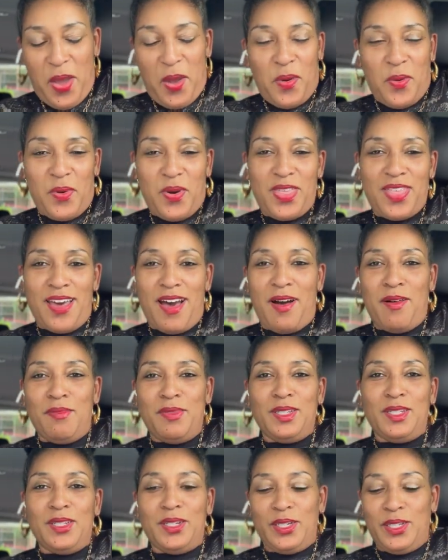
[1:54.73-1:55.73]
with all my
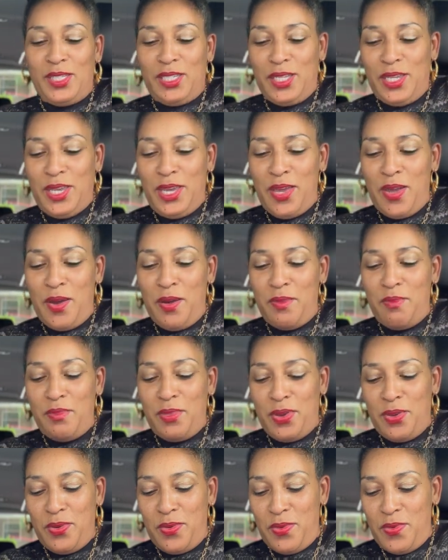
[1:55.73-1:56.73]
little tea,
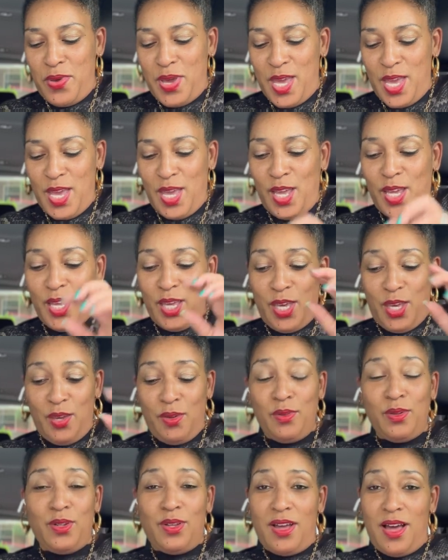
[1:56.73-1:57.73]
moo,
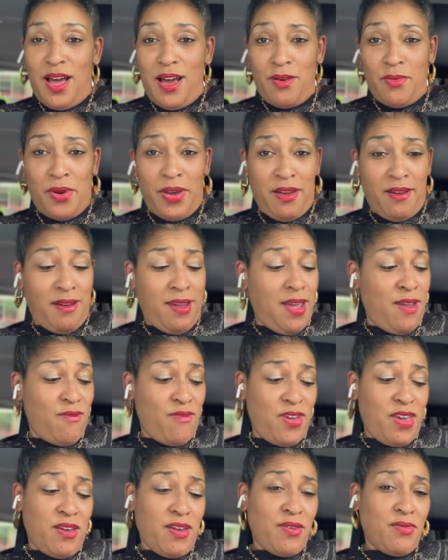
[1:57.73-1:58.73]
cute little eyewear, and
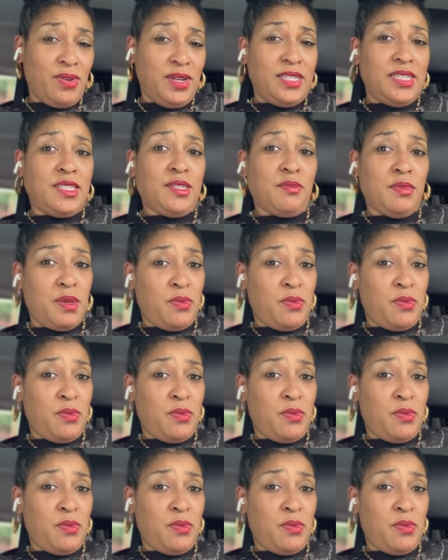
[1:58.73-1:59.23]
very reasonably